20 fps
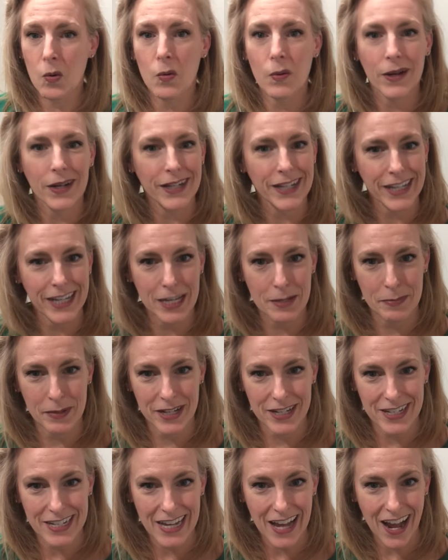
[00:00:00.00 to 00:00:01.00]
we're going to keep
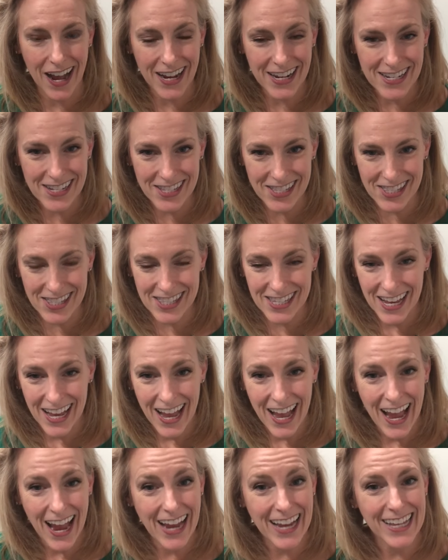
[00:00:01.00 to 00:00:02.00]
it nice
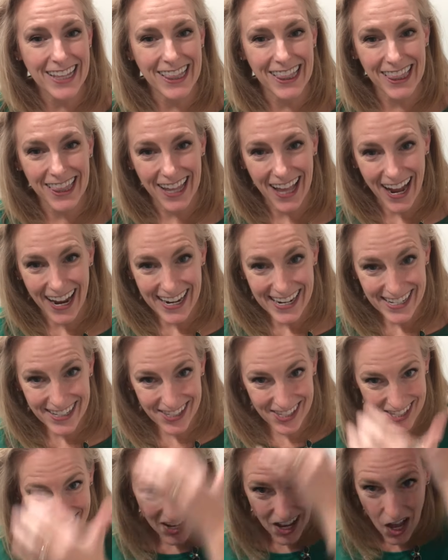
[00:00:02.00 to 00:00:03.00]
and
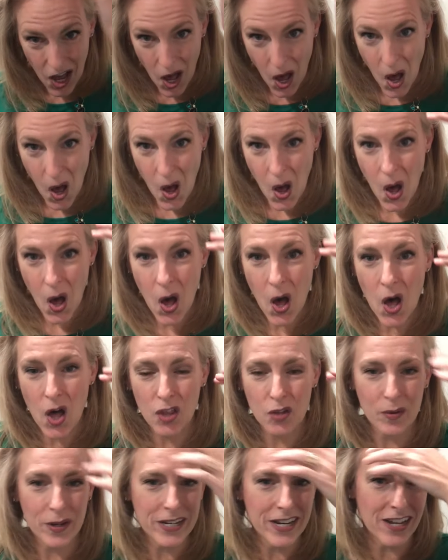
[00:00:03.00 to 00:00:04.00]
light
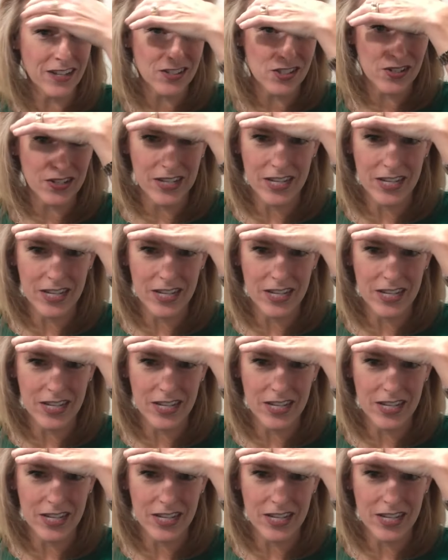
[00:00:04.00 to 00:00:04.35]
all the way down. So